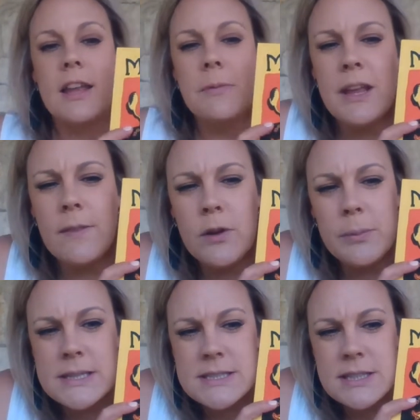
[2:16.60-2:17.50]
Give me a little
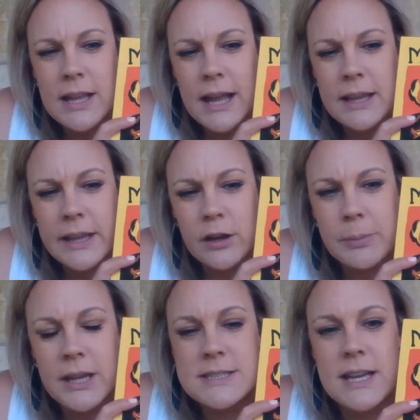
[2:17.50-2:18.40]
bit of slack here
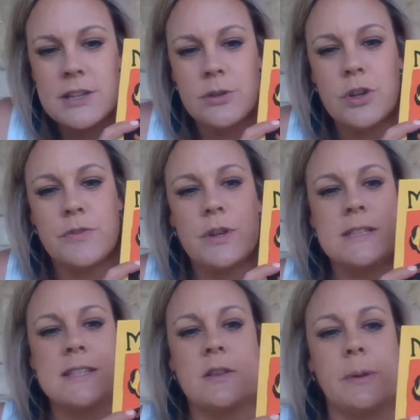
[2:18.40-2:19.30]
because I don't know if you
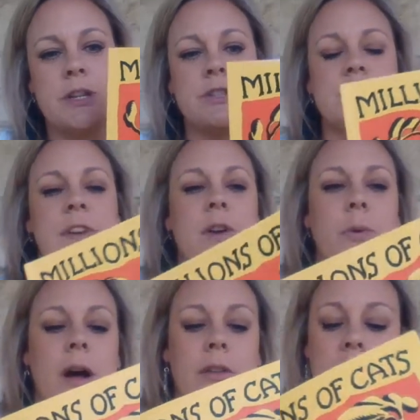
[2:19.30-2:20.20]
can see the pictures very well.